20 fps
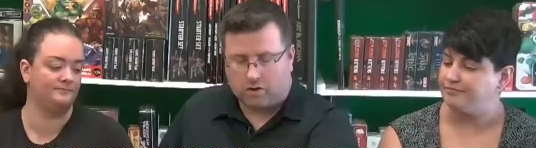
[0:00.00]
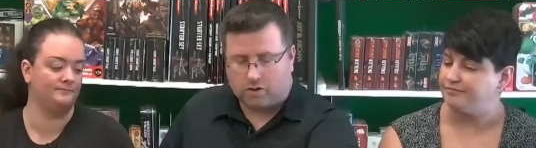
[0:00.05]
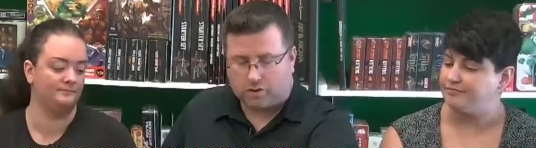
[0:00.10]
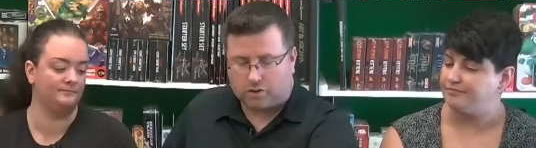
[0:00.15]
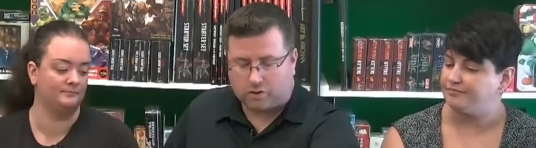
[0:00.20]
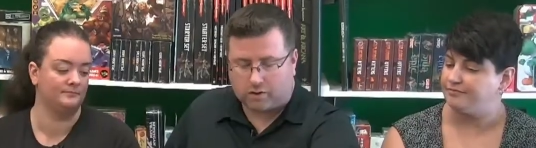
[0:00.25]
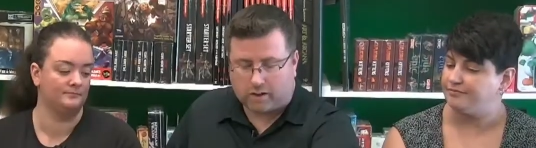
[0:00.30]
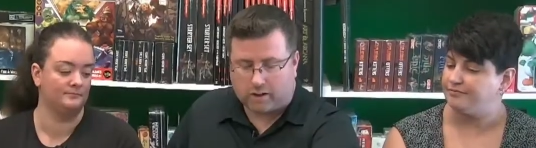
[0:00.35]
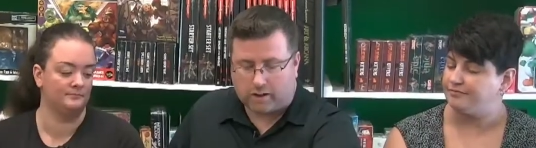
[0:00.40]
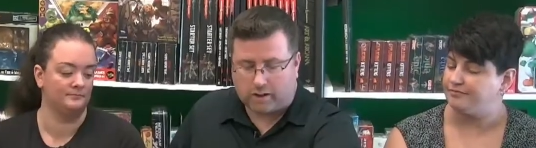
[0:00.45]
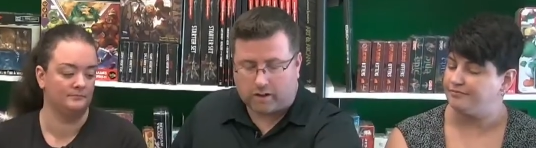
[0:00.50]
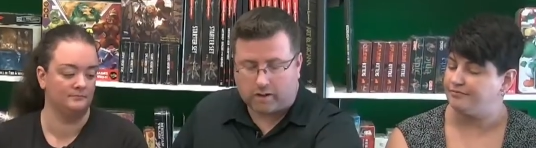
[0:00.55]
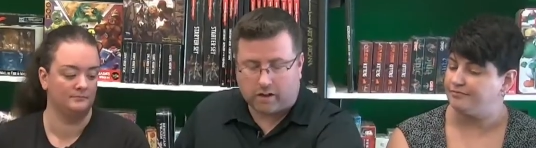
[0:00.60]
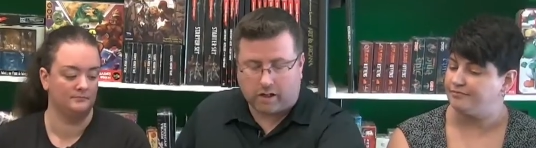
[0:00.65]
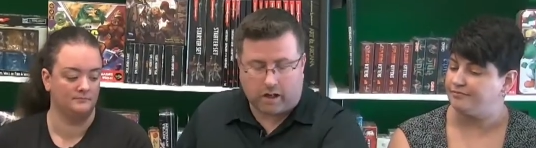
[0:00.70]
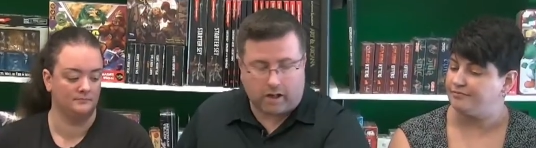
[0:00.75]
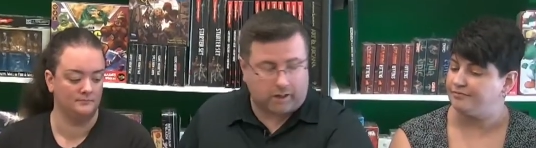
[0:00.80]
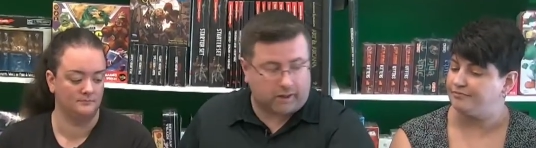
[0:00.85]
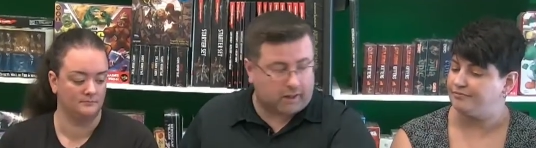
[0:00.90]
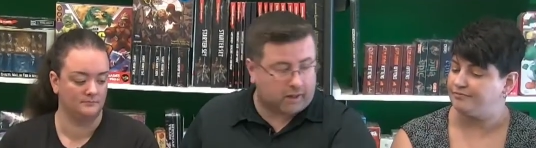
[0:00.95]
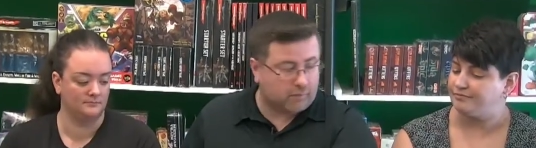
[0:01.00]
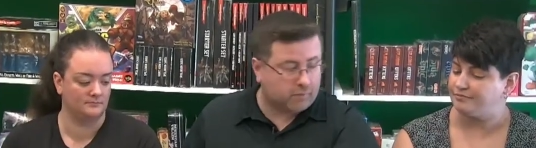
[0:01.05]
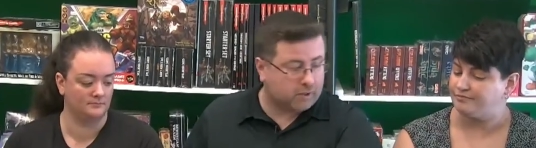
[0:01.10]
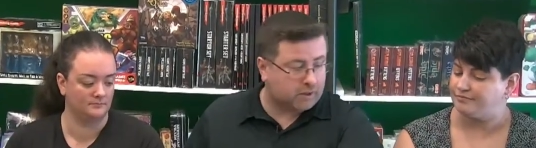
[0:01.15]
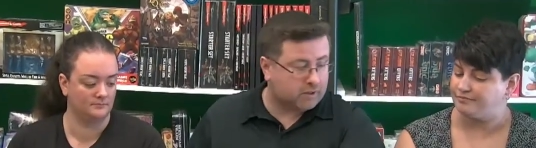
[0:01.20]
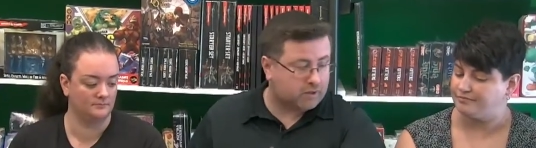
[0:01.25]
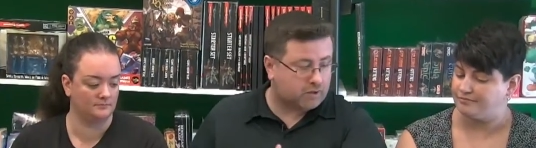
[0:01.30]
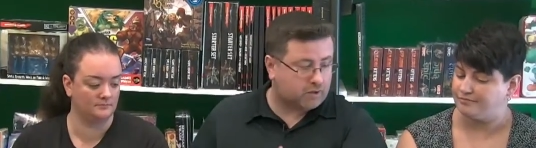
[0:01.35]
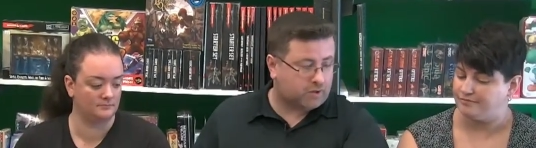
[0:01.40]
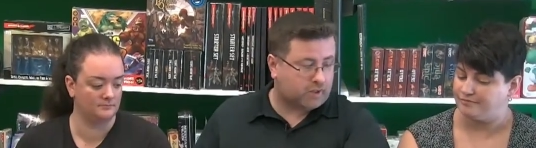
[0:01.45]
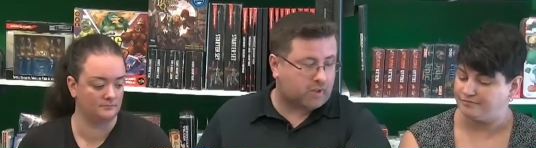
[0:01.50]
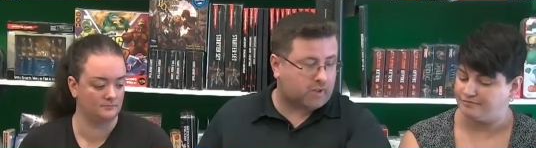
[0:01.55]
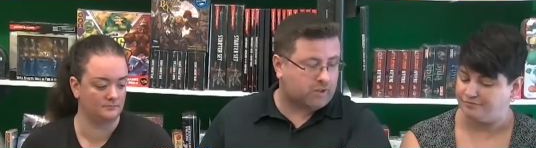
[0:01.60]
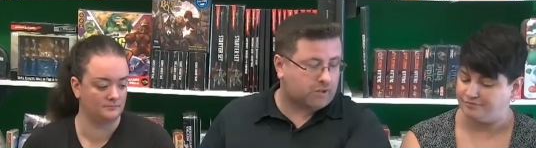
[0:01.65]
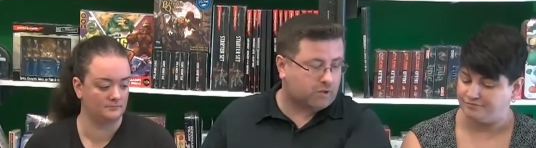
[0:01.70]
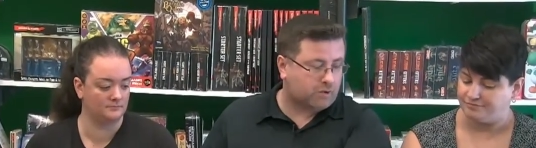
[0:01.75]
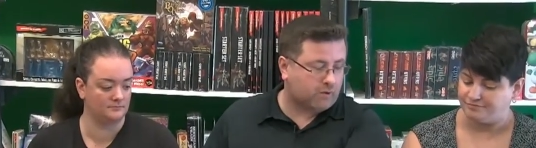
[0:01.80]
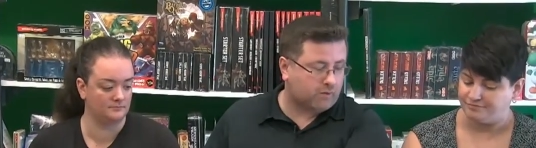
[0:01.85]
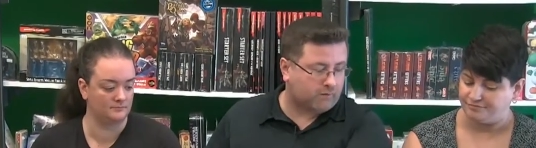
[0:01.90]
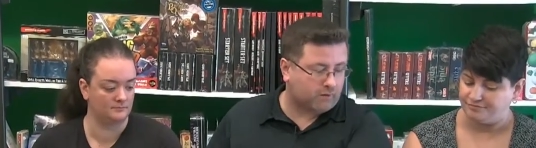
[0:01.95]
Speaker 1: So then, again, because
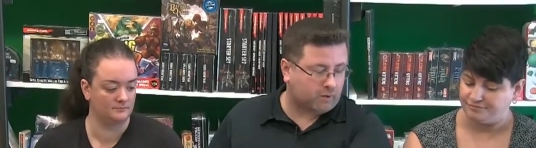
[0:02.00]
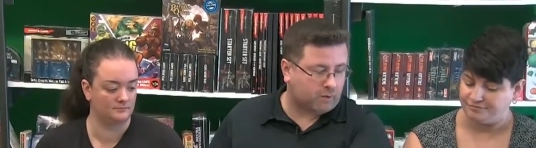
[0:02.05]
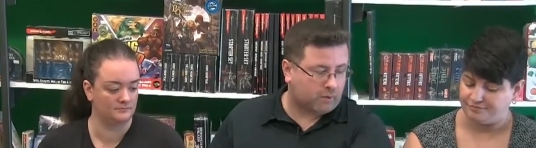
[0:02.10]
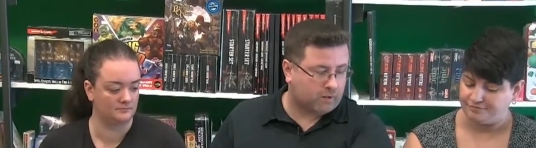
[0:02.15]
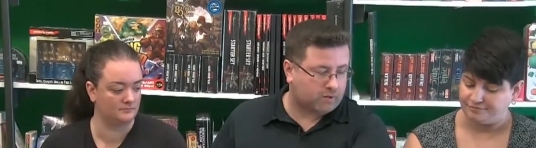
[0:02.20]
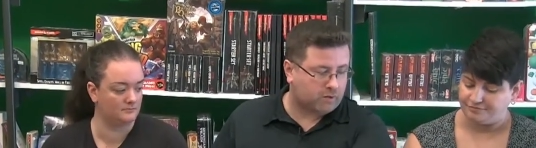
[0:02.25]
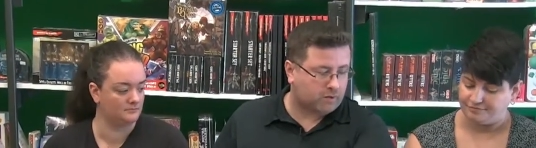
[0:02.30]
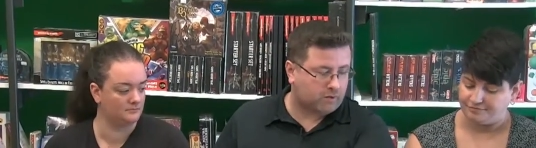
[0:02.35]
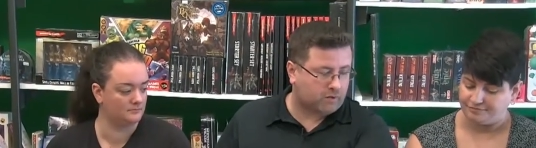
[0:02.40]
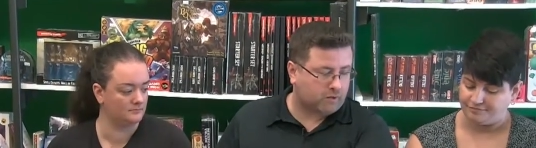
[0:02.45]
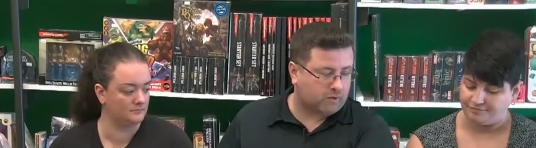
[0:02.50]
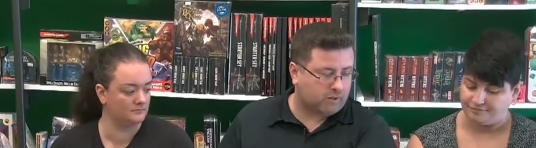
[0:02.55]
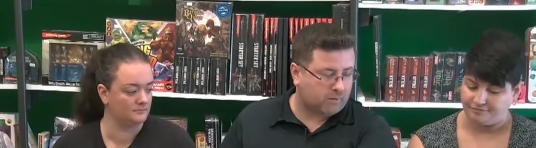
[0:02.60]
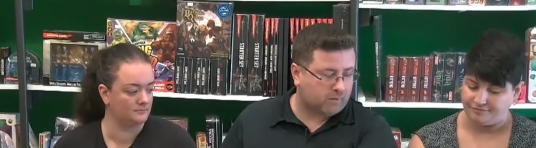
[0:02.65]
Janice, you have the quest token,